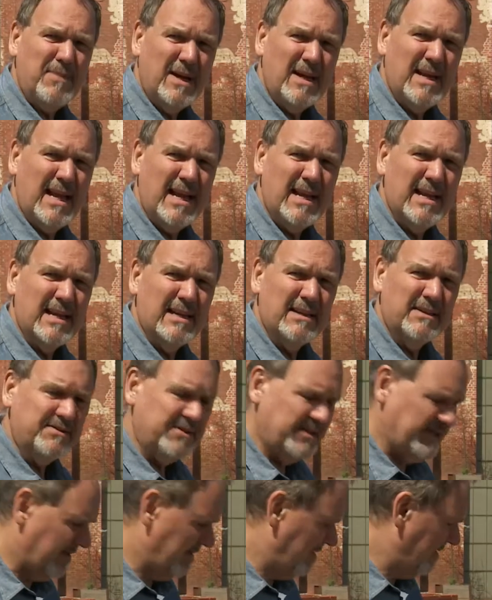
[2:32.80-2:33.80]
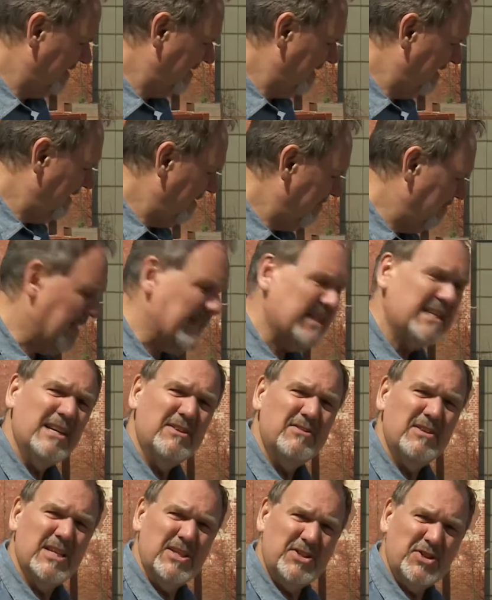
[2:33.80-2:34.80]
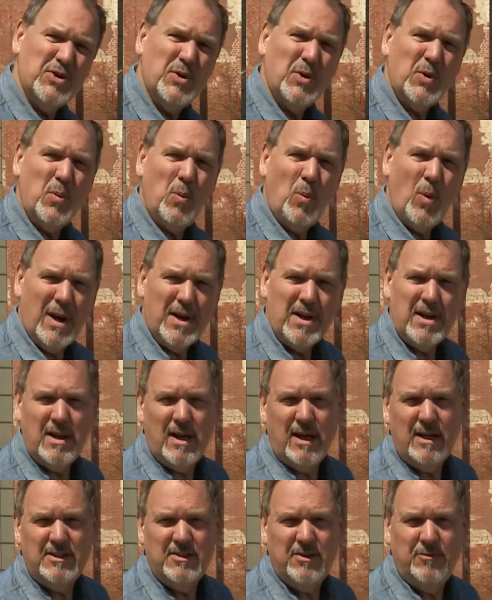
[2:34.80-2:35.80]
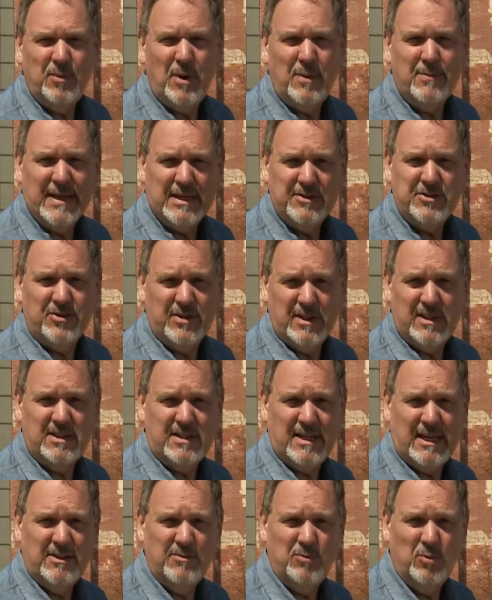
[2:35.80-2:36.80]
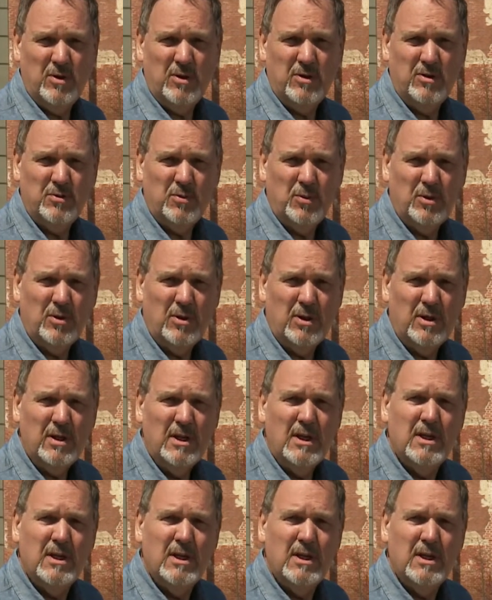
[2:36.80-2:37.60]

by hand, but it only took one night of bombing during the Second World War